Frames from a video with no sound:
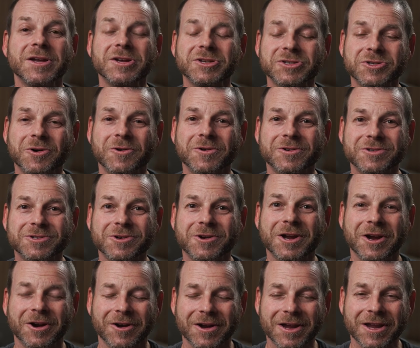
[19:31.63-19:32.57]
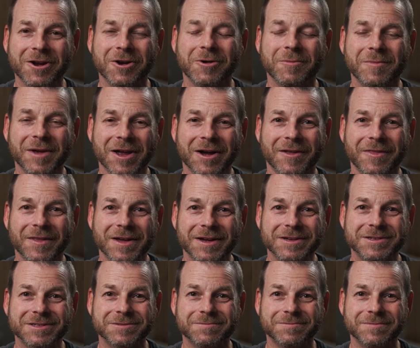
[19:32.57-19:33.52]
So hear me on
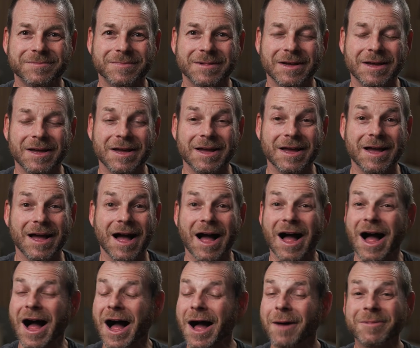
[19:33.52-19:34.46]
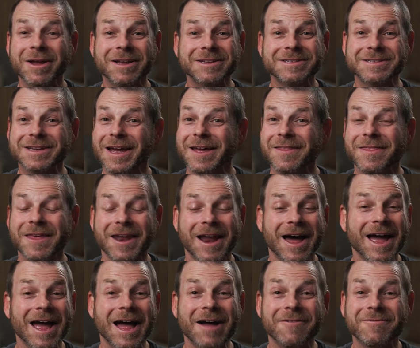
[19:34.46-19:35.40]
this. I'm not saying that
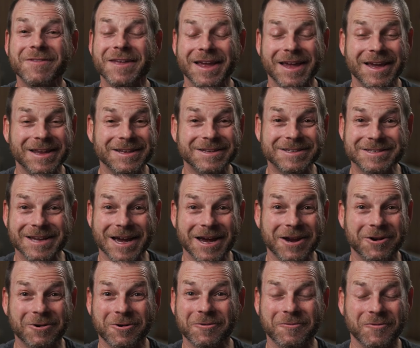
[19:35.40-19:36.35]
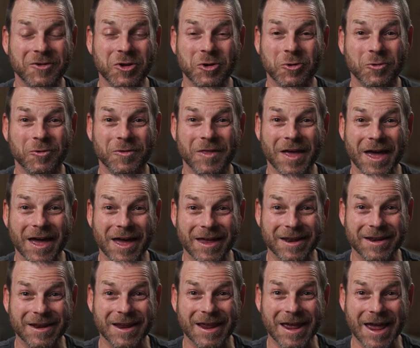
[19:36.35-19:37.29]
I have the insider view
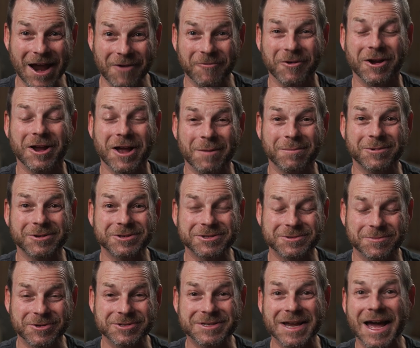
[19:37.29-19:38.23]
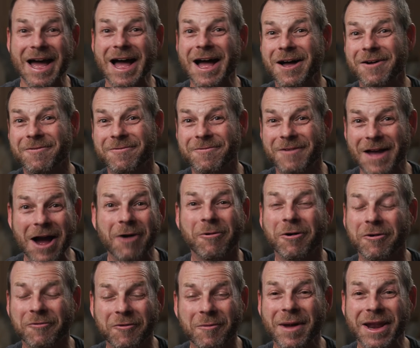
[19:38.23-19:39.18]
that every couple is supposed to have
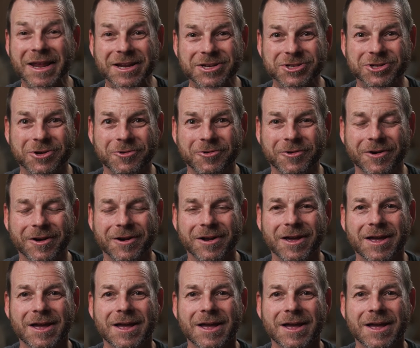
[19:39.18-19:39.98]
however many children.